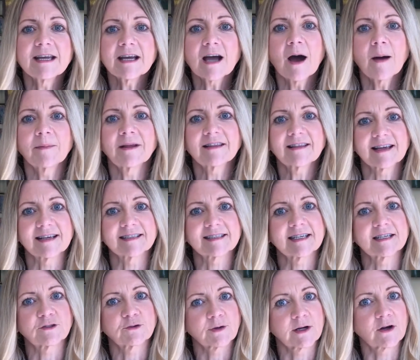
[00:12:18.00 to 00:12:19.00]
common things
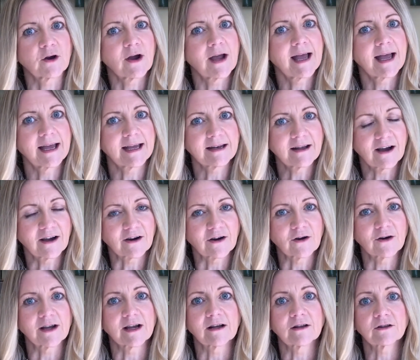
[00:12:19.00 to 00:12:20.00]
that trigger head hunger
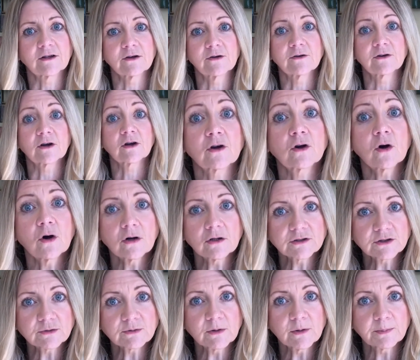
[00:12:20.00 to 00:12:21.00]
include
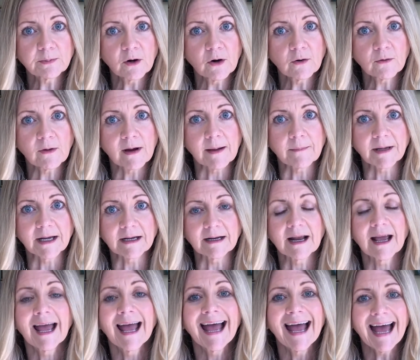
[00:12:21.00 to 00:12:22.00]
cultural programming,
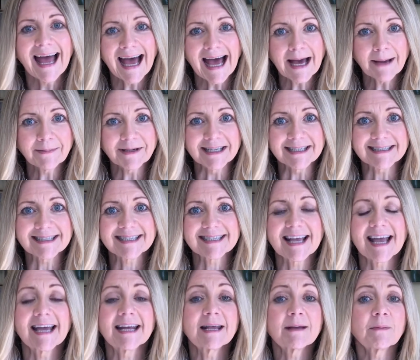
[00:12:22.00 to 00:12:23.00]
habits,
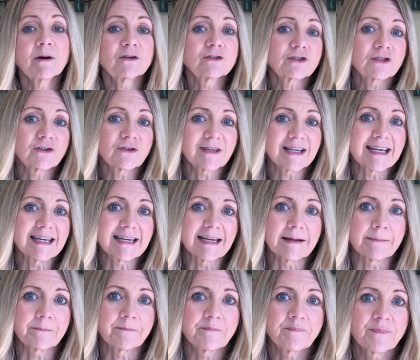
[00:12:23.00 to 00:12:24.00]
and emotional
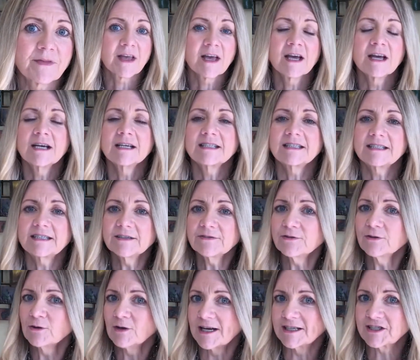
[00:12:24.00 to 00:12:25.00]
eating.
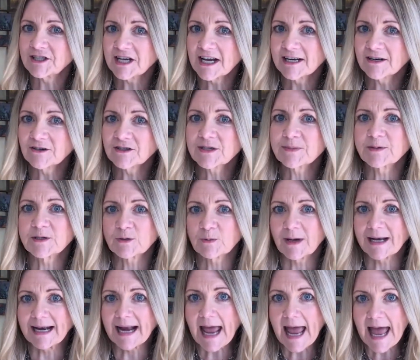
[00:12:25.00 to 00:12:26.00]
Differentiators
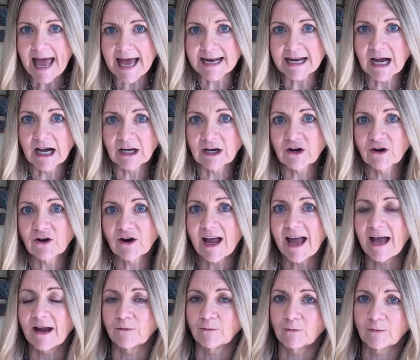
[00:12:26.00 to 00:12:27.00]
between head hunger
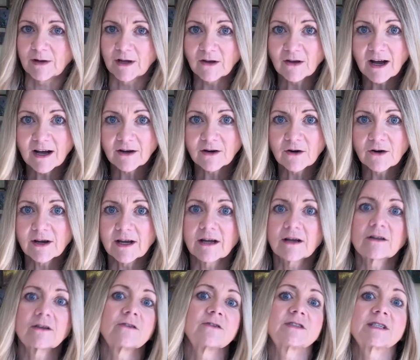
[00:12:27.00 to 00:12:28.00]
and real hunger
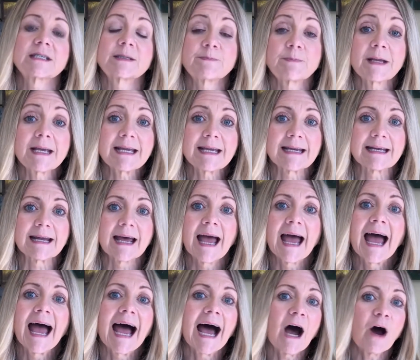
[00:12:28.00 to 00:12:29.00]
include speed.
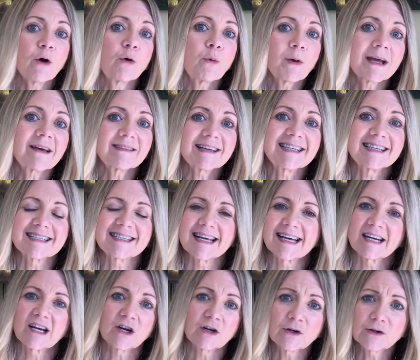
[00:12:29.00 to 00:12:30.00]
How quickly does
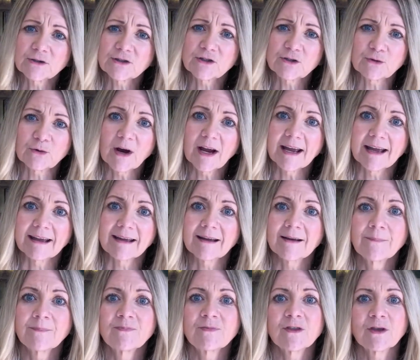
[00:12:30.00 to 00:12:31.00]
that hunger strike?
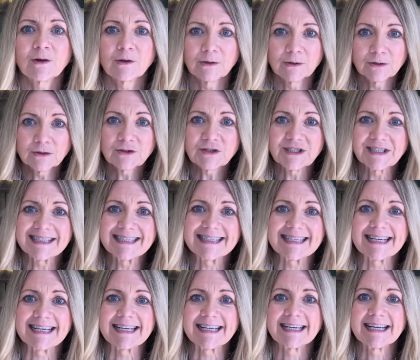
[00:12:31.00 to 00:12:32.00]

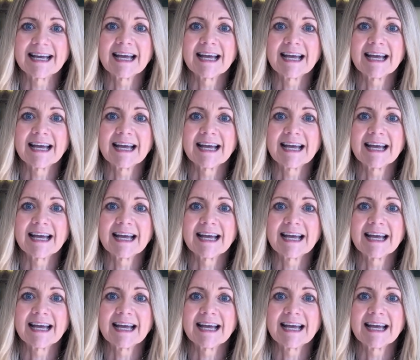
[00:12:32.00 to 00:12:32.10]
Urgency,